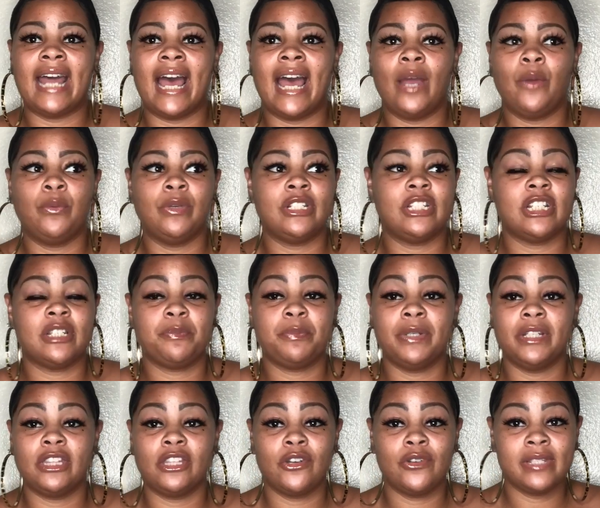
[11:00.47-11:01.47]
I would just
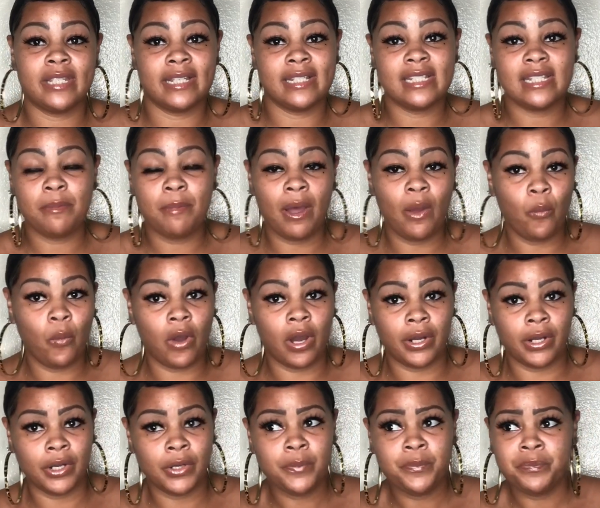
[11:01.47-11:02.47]
put those into my
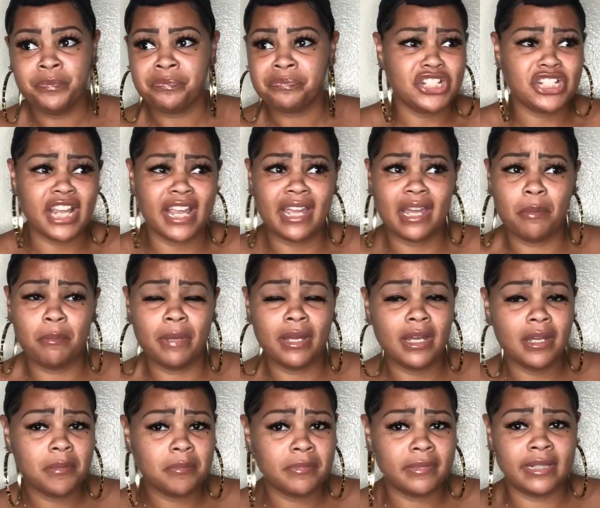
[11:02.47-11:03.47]
water, shake them
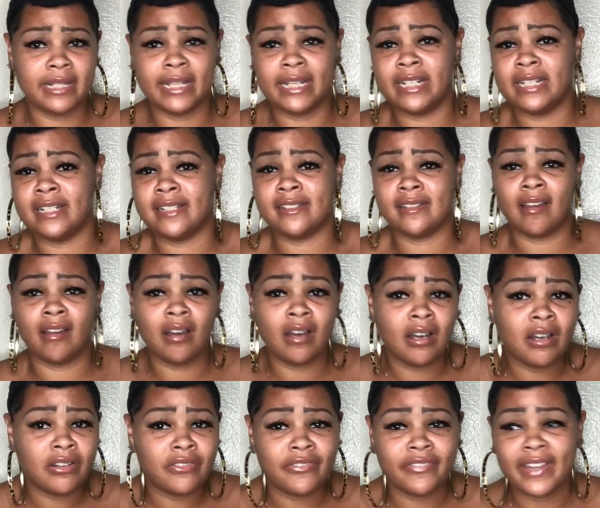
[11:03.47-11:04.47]
up, let it
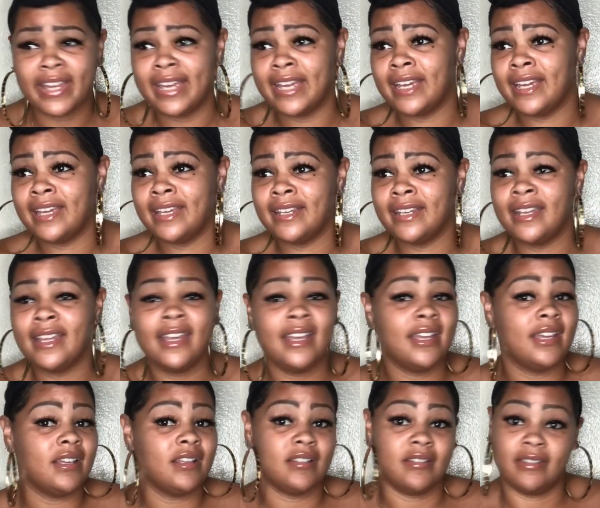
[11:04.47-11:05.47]
dissolve, and
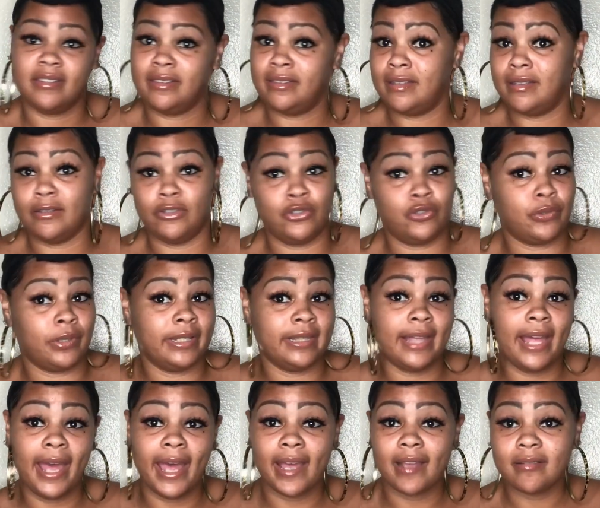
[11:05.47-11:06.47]
drink
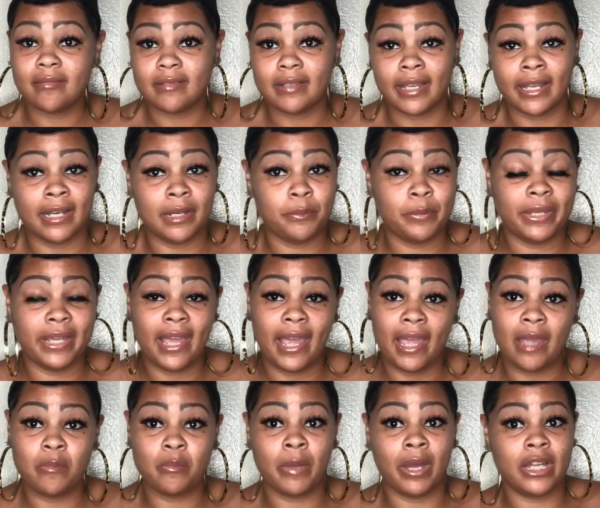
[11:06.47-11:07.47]
that. And it
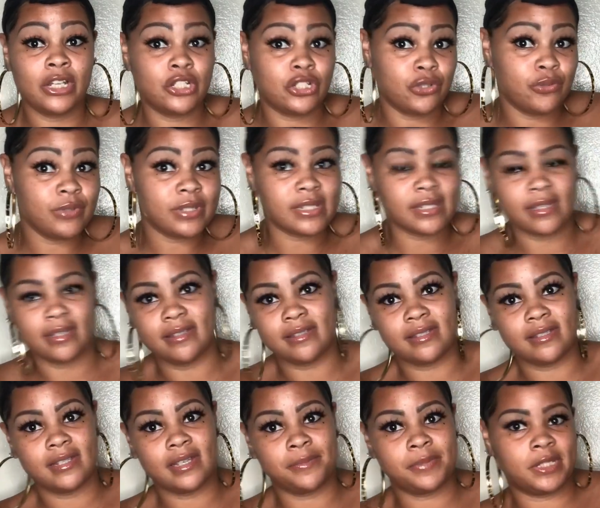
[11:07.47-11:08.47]
became my juice
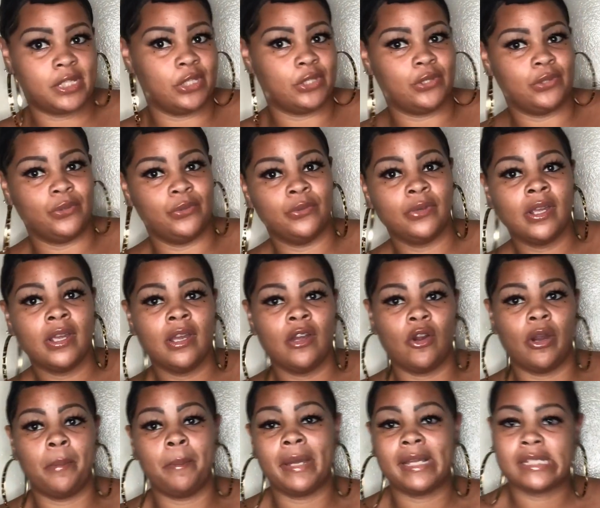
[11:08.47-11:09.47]
substitute
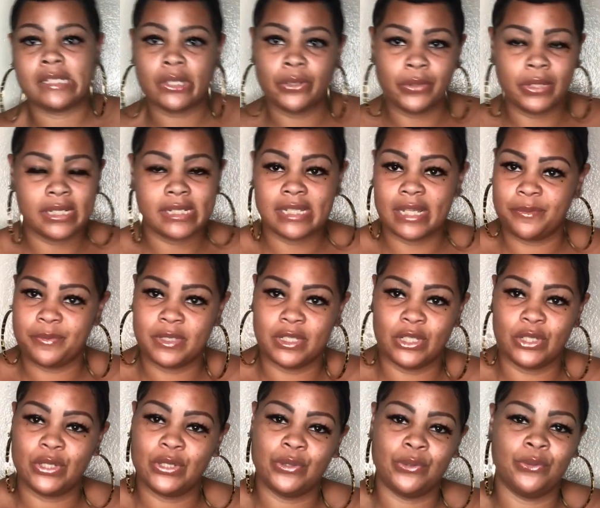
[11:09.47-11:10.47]
or my soda
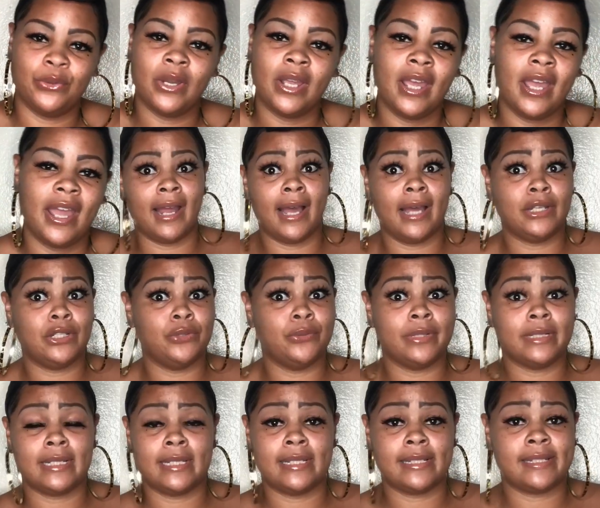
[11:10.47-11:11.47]
substitute. I do
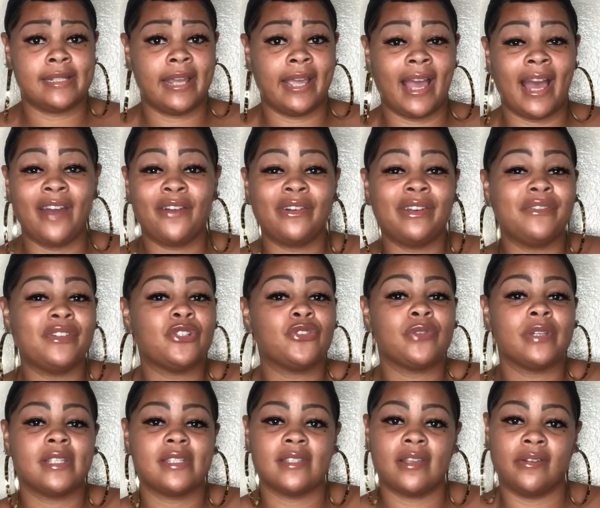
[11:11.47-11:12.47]
it to this day. I don't even
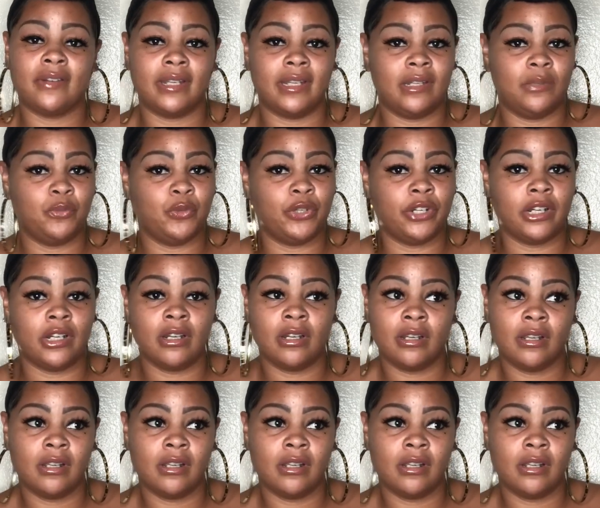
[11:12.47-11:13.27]
drink soda anymore.